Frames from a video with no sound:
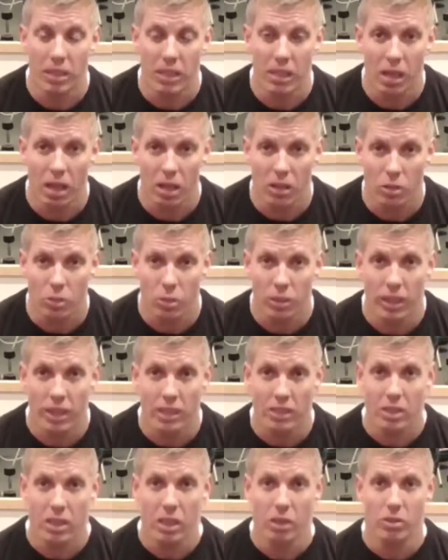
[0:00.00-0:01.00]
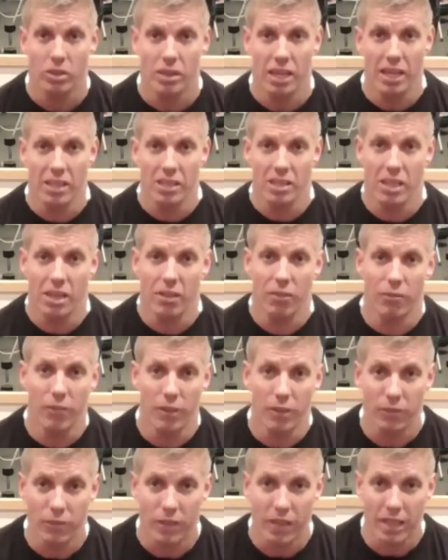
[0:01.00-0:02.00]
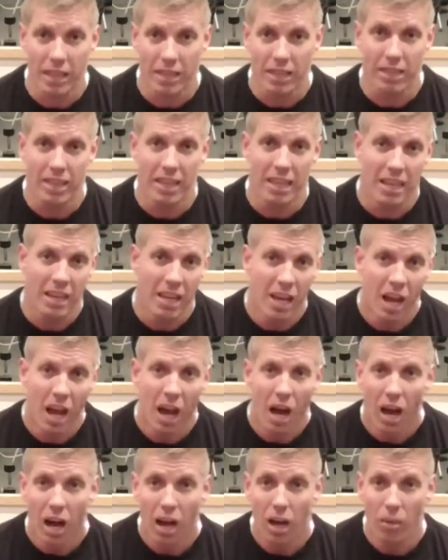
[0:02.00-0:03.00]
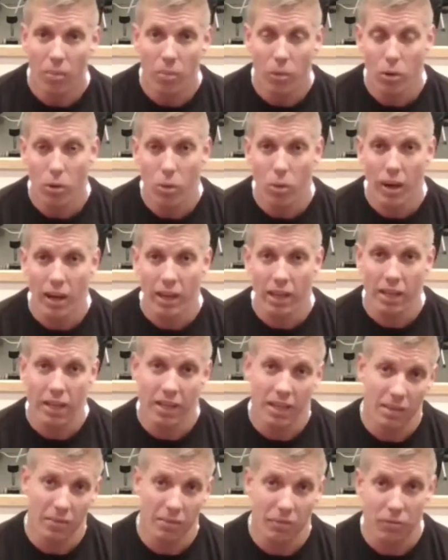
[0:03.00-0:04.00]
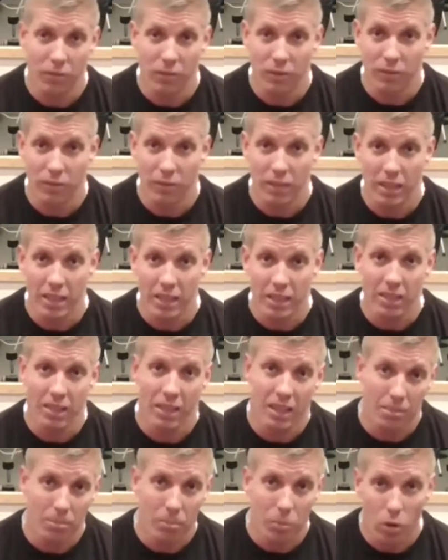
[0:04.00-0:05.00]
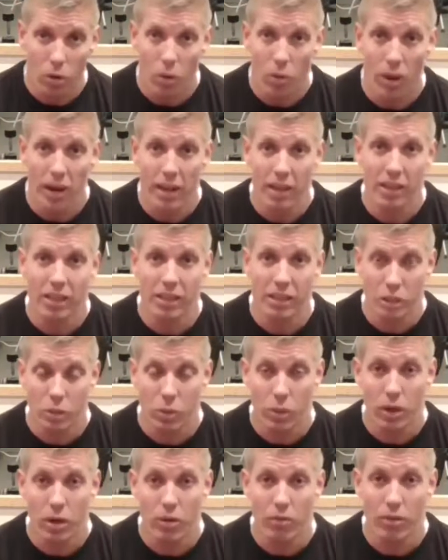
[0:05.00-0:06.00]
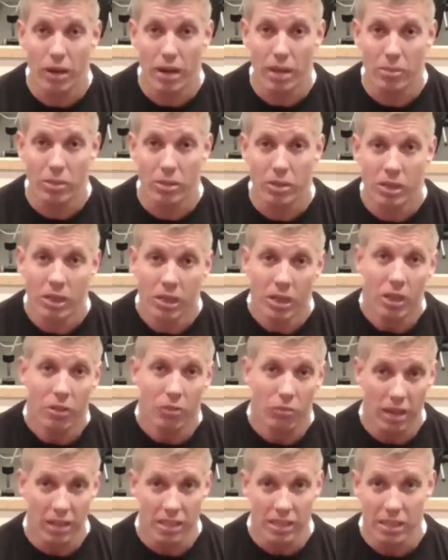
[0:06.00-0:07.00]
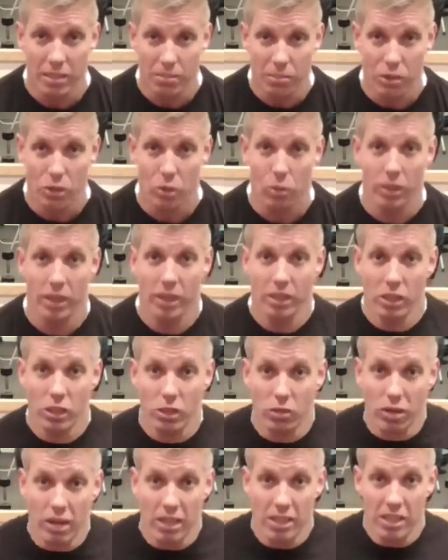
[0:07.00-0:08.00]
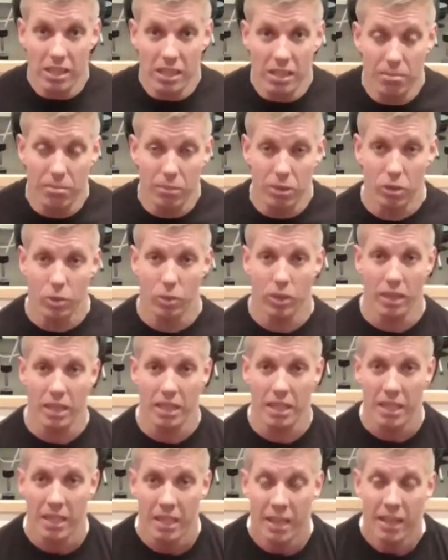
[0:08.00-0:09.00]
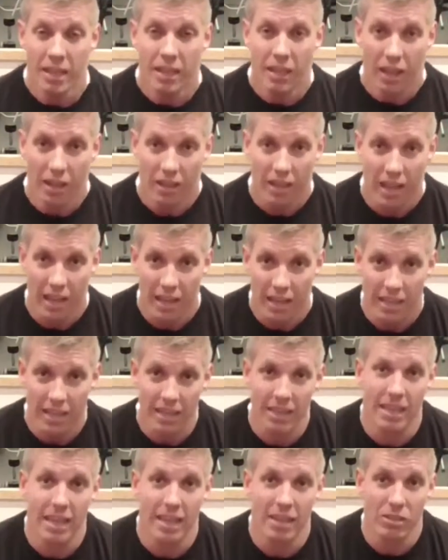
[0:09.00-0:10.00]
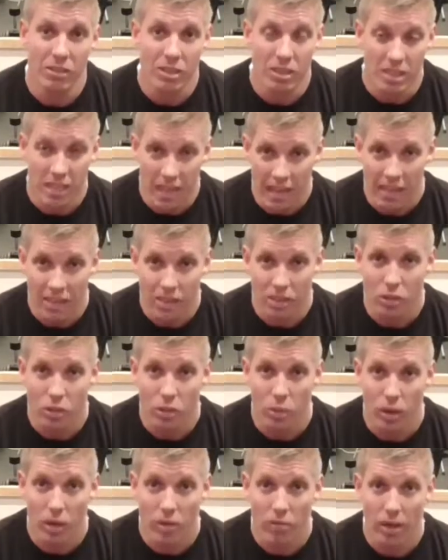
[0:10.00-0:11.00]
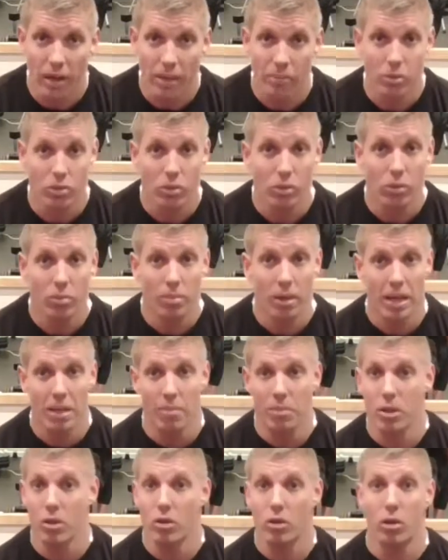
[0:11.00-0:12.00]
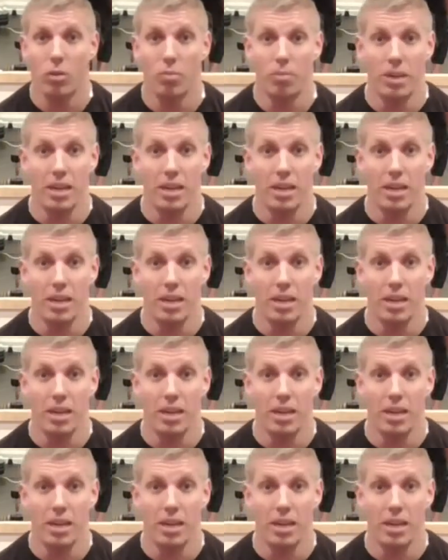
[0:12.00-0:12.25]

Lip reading: we did last week, so standard set of 15 and then more weight, and then 15, and then more weight, and then 12 reps, resting in between, stretching in between, okay, and then down to 10 to 12 reps, or maybe